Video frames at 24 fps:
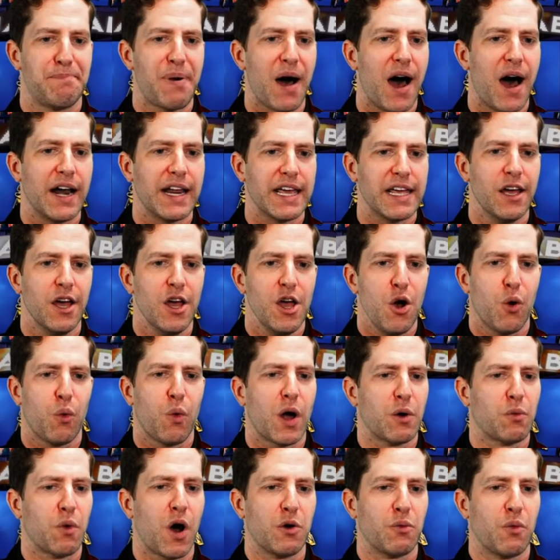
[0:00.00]
Bonnie,
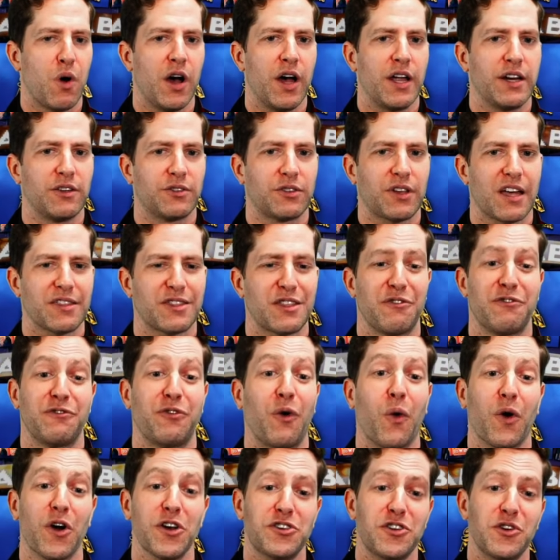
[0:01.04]
111. It's got the
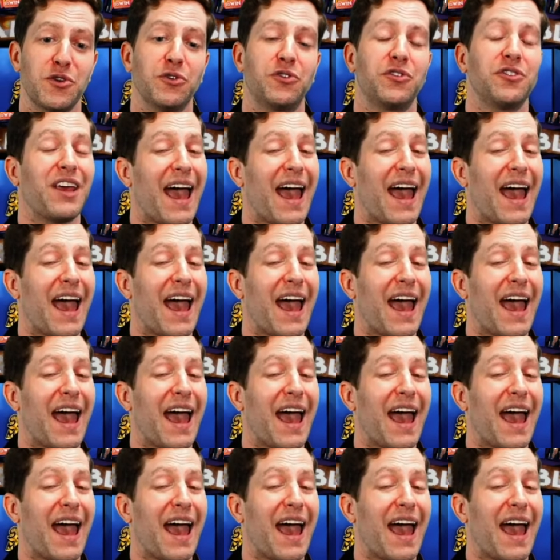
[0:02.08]
four deuce.